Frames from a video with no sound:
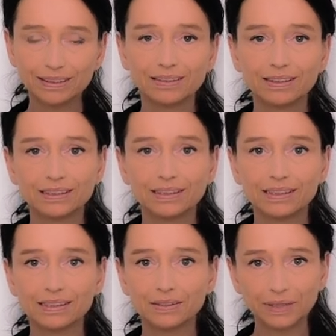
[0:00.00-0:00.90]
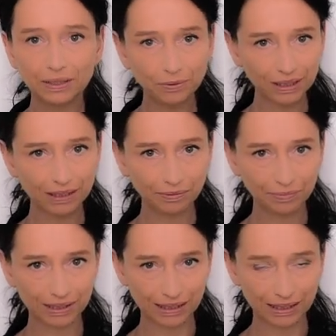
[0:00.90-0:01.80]
This is recording number
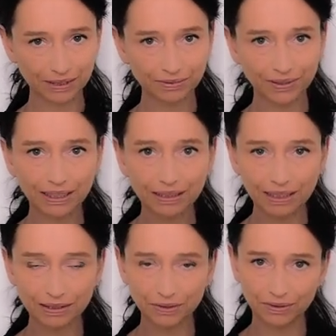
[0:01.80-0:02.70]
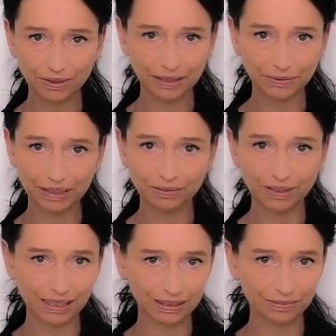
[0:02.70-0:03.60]
6 for a class on early Greek
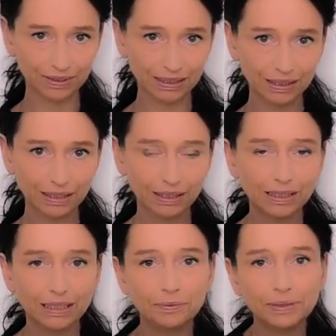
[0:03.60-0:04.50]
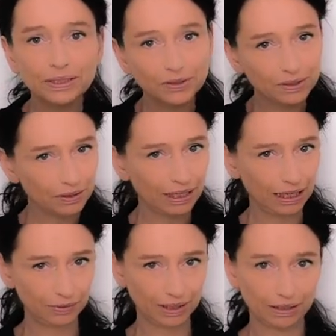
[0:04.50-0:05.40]
philosophy. We turn to
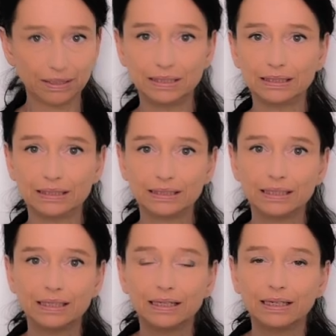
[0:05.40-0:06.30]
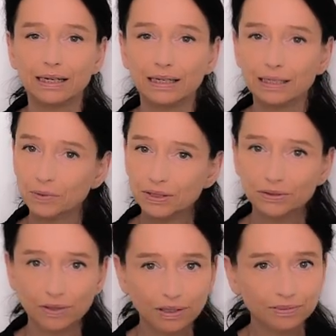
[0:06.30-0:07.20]
Heraclitus, and I want
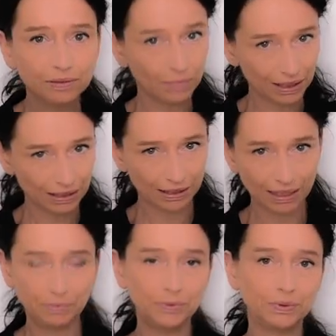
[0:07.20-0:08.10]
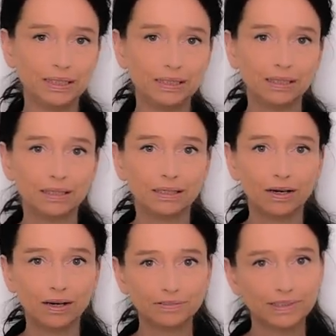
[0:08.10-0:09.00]
to offer my summary
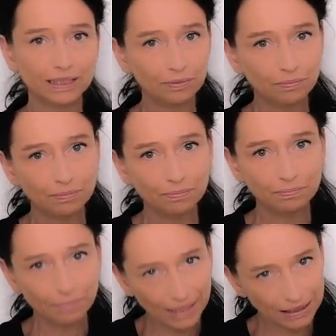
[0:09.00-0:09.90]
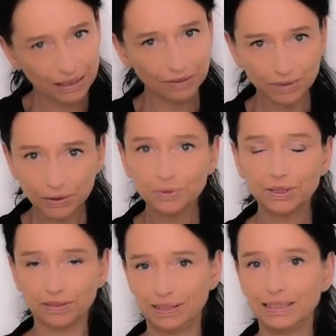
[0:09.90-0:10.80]
of some basic views
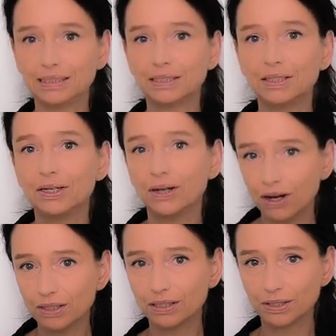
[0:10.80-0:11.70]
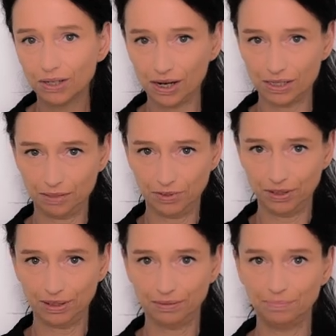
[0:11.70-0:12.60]
of his on the
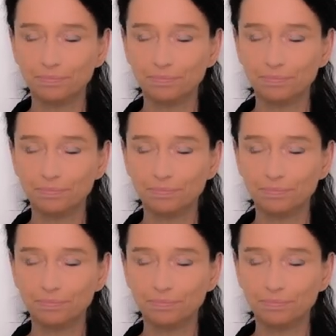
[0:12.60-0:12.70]
cosmos.